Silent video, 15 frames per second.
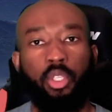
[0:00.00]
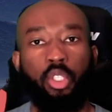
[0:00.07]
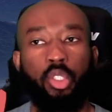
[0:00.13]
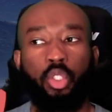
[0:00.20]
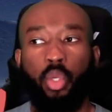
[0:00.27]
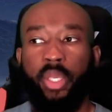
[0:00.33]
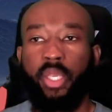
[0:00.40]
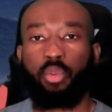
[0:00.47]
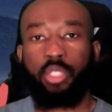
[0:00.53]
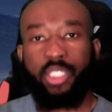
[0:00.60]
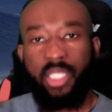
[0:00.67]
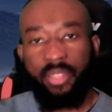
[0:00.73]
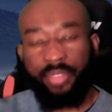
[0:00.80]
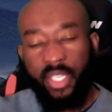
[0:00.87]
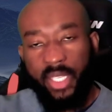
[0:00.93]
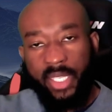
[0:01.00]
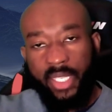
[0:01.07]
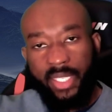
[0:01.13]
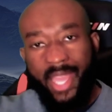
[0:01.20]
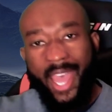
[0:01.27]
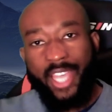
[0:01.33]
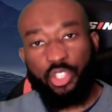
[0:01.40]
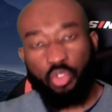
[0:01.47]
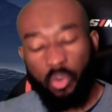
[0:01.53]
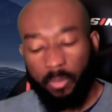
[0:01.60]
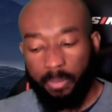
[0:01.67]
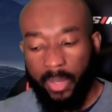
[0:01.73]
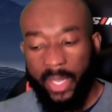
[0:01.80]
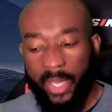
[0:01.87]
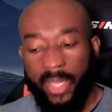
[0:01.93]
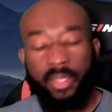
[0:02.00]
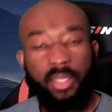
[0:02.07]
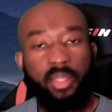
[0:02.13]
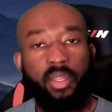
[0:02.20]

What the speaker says: So he was living in the astral plane